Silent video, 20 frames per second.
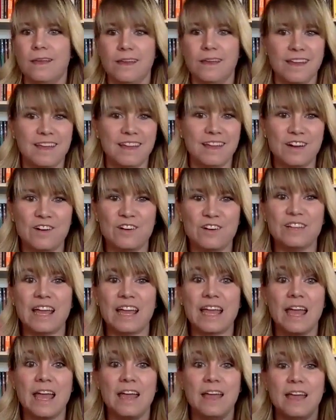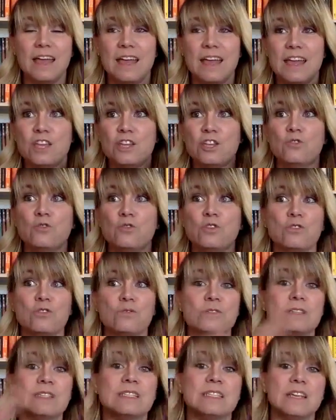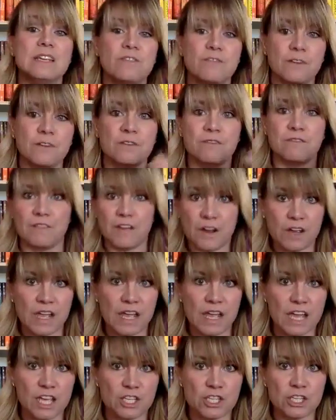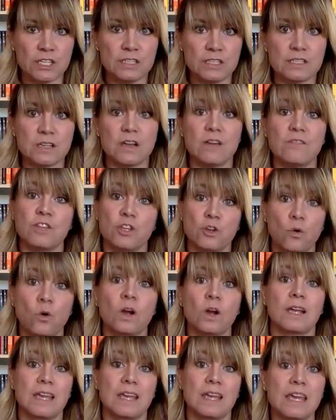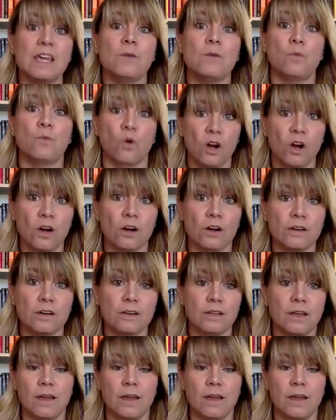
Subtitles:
You use different variations of your keyword,